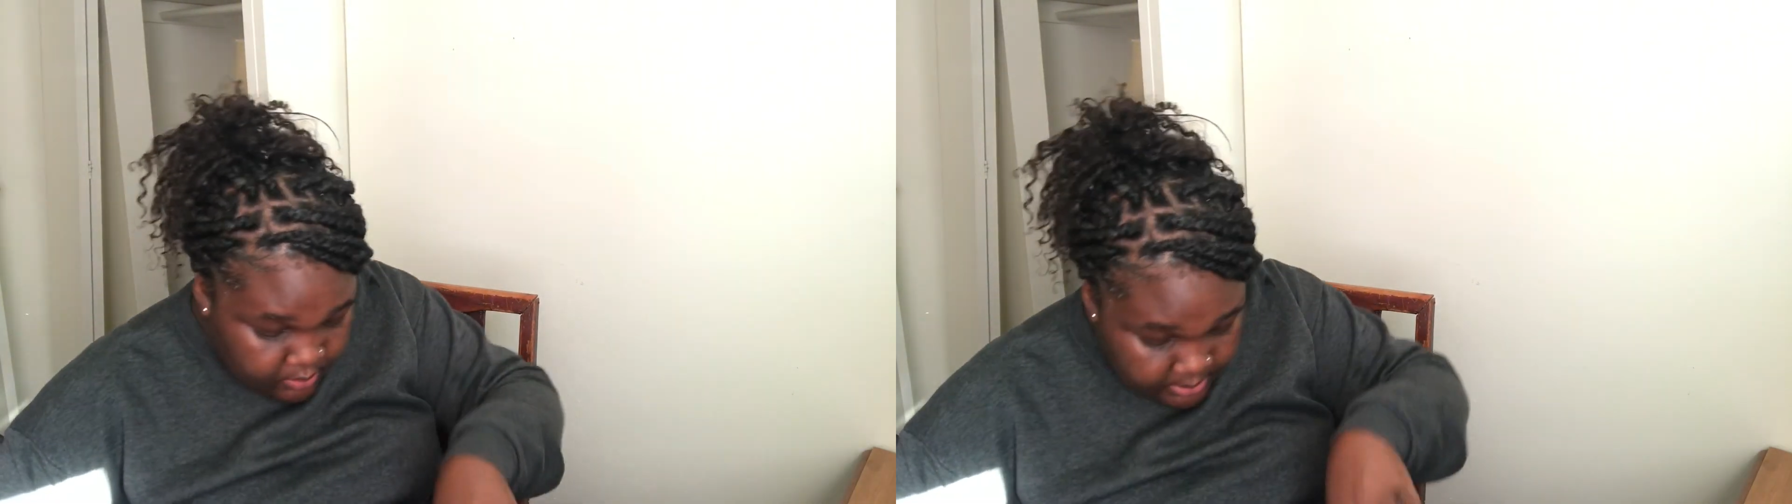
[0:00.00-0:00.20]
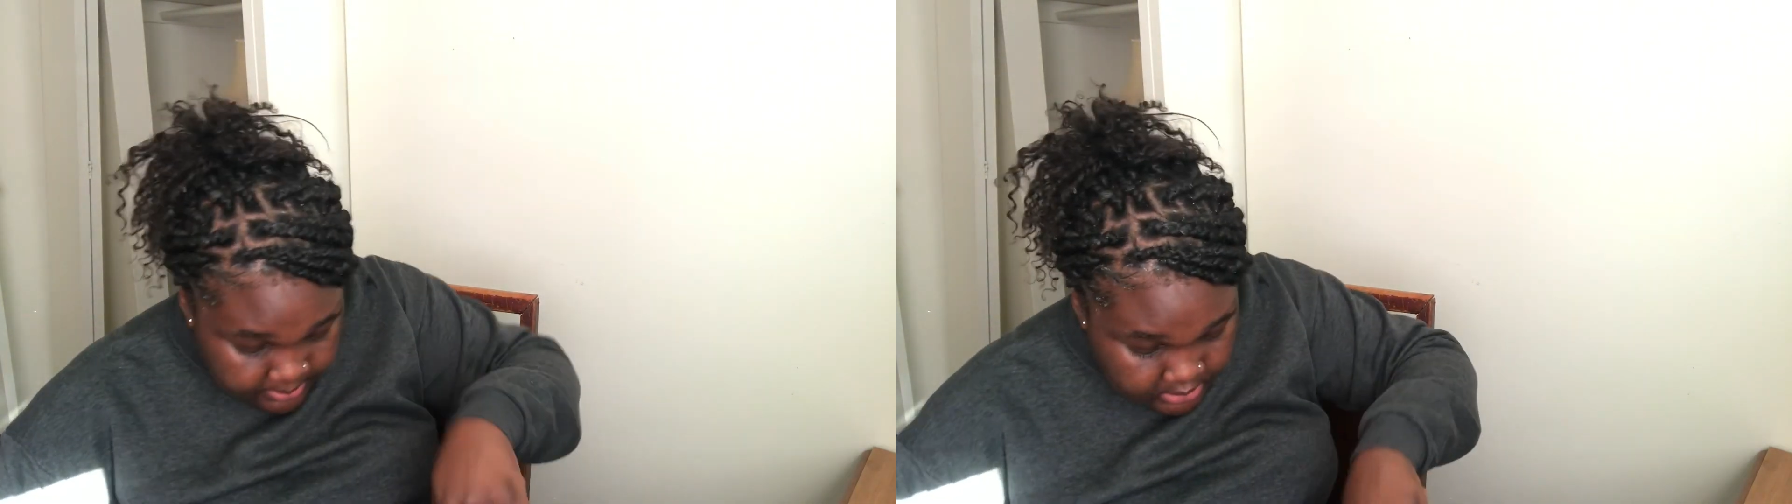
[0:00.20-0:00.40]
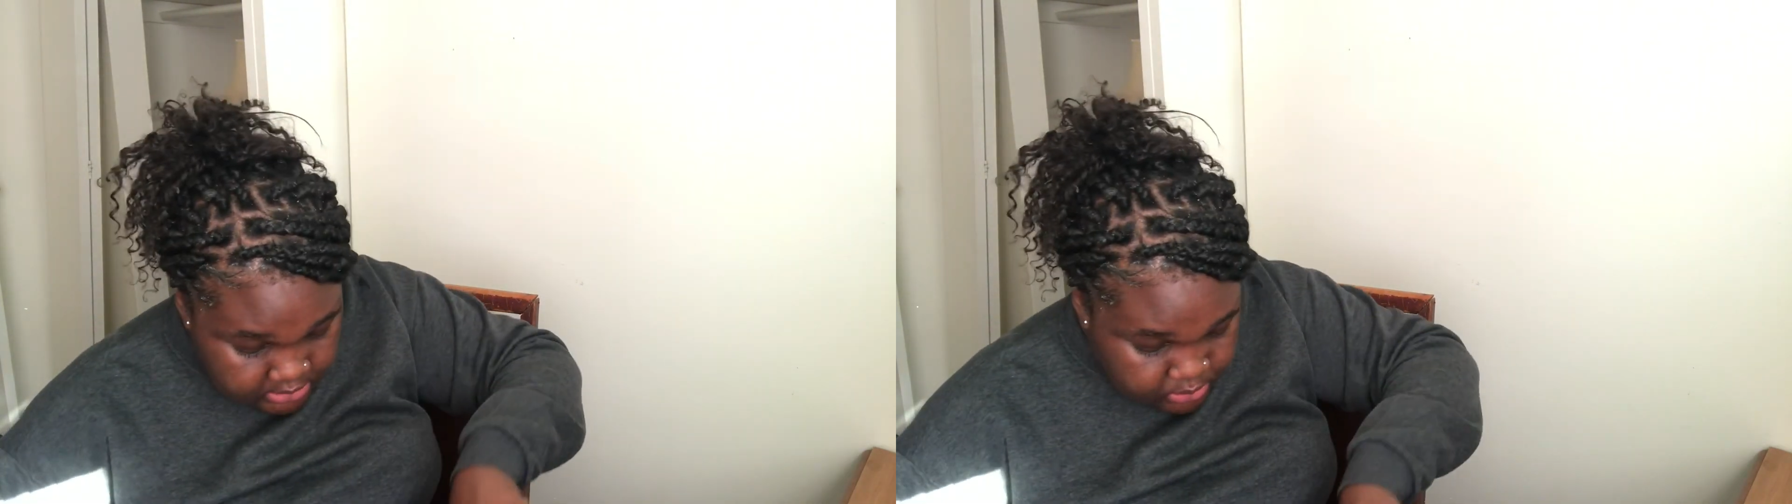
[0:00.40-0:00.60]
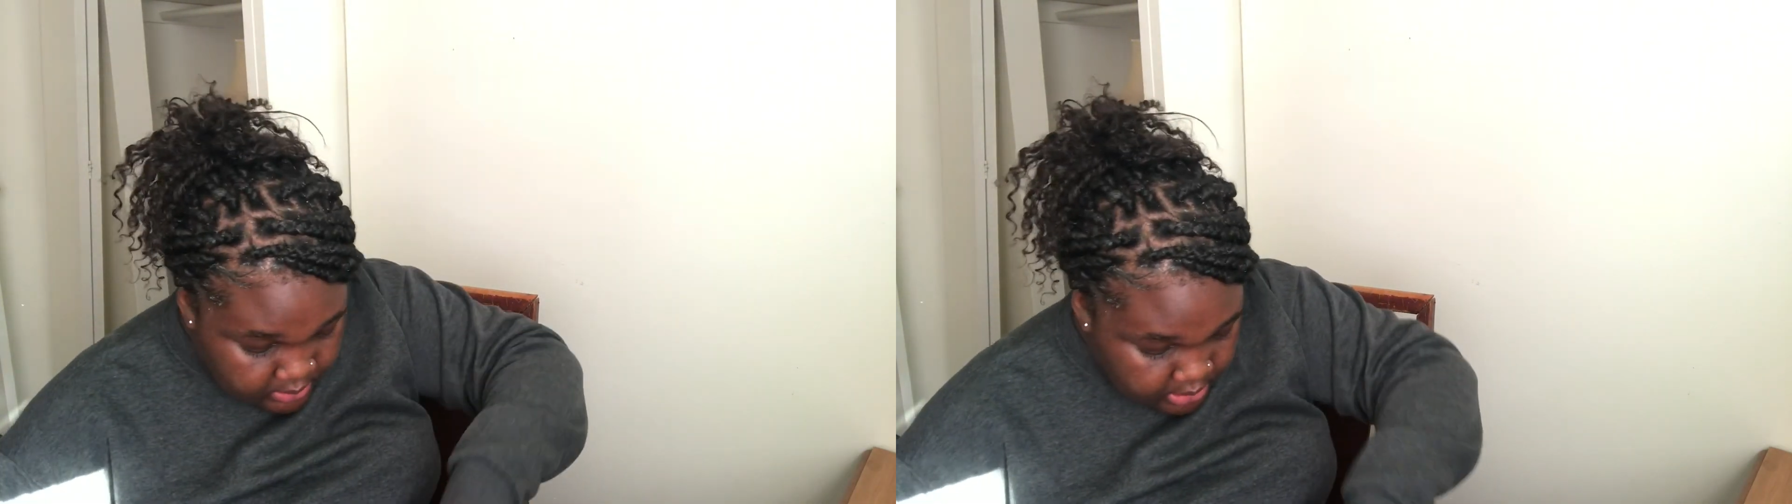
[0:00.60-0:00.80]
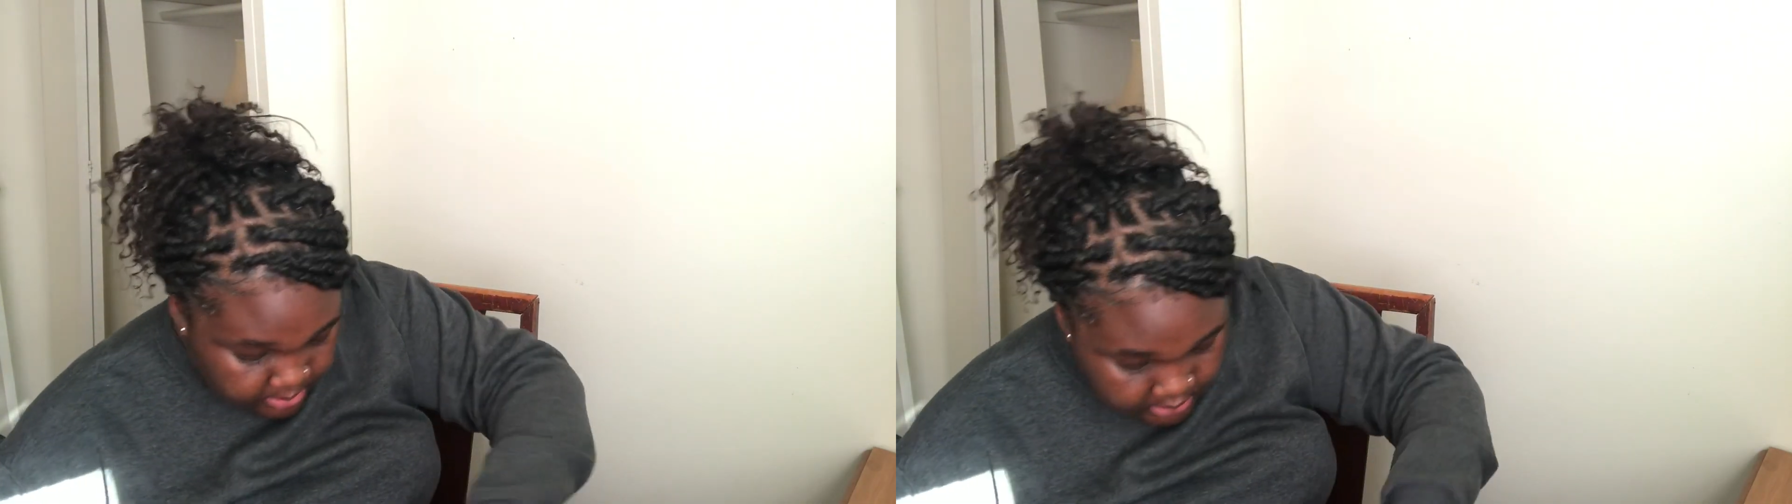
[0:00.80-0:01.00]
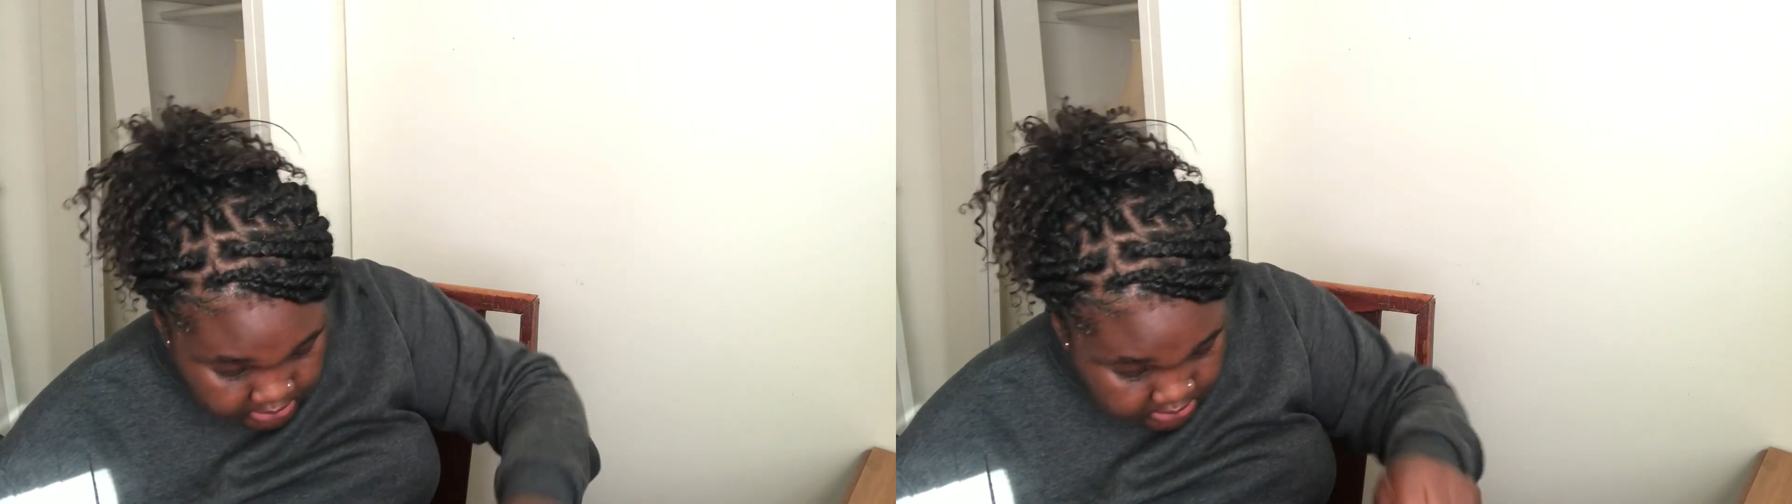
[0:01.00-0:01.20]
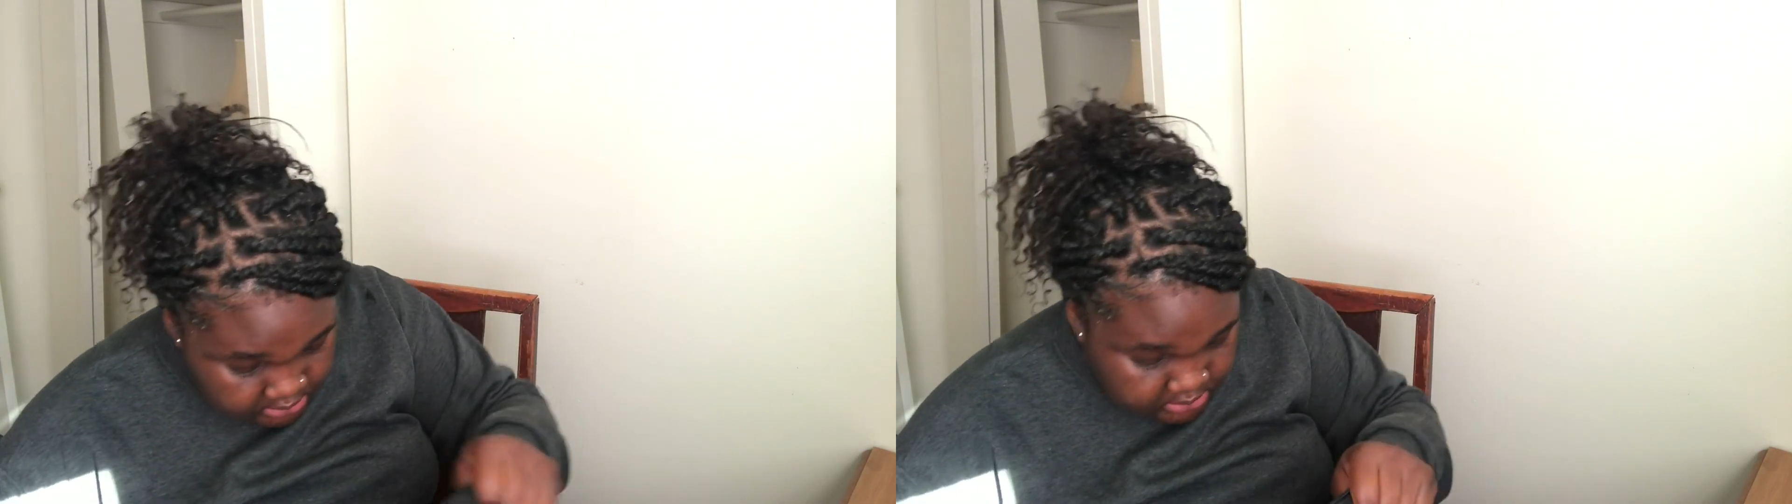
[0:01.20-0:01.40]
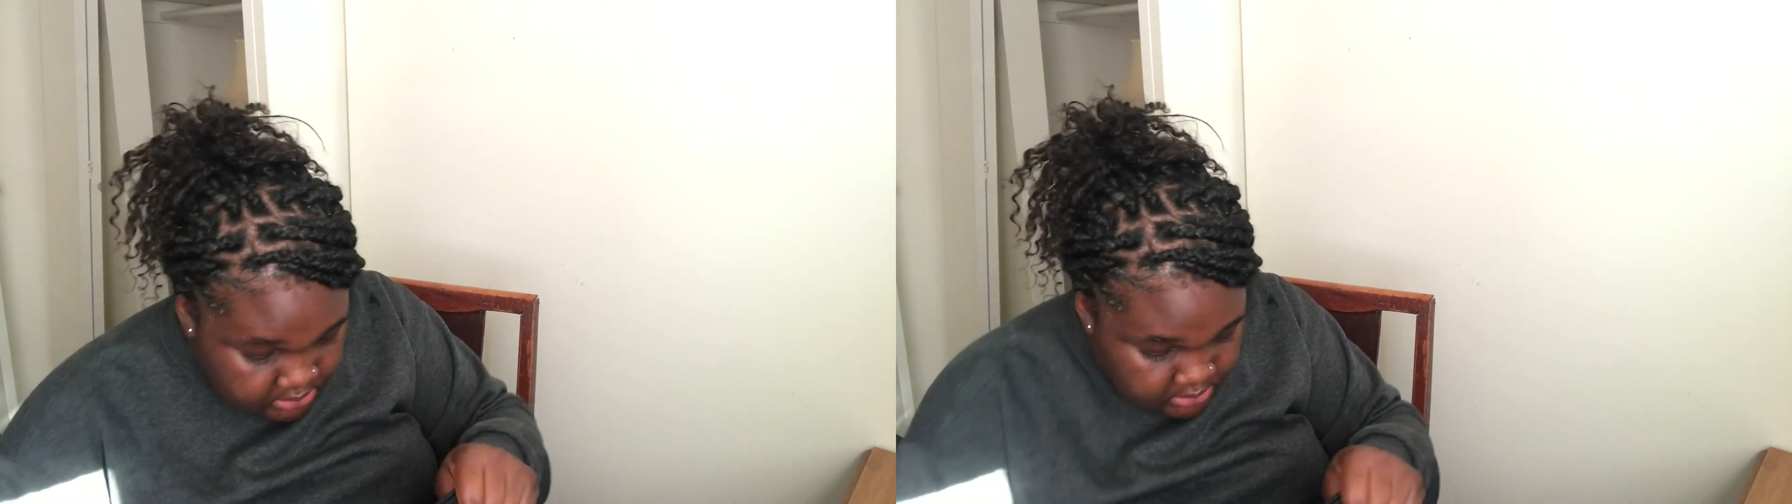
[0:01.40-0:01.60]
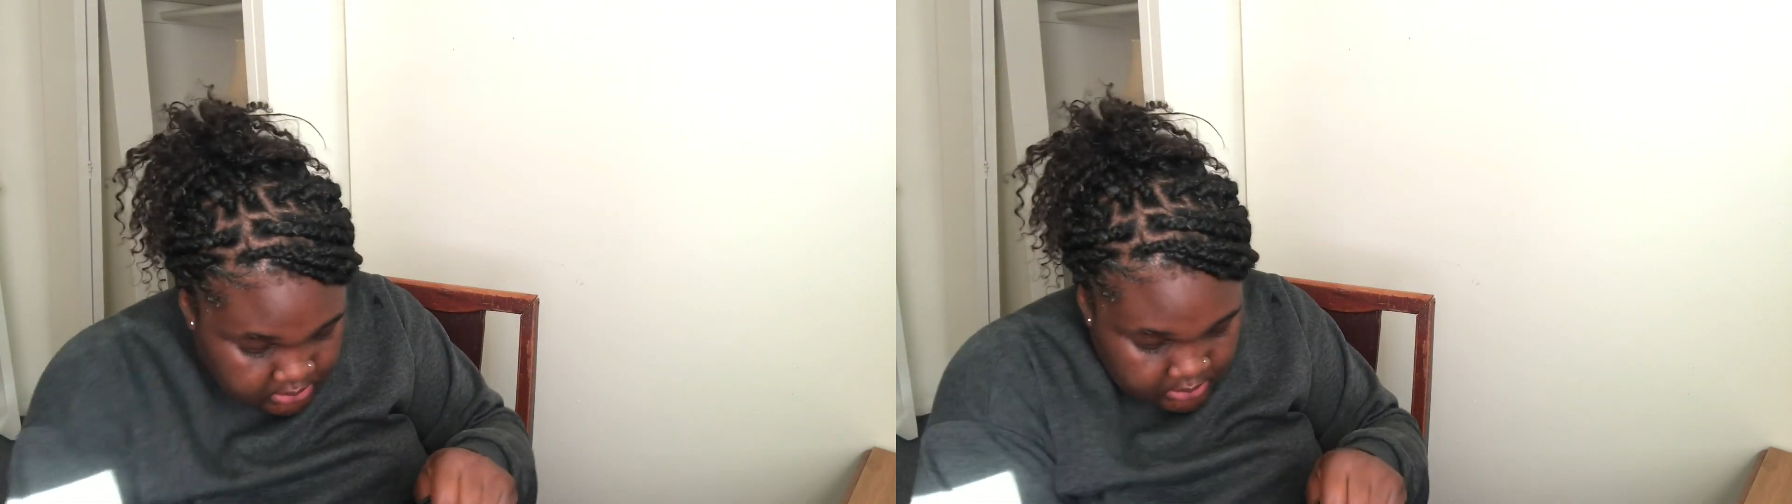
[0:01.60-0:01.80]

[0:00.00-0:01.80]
with me as well because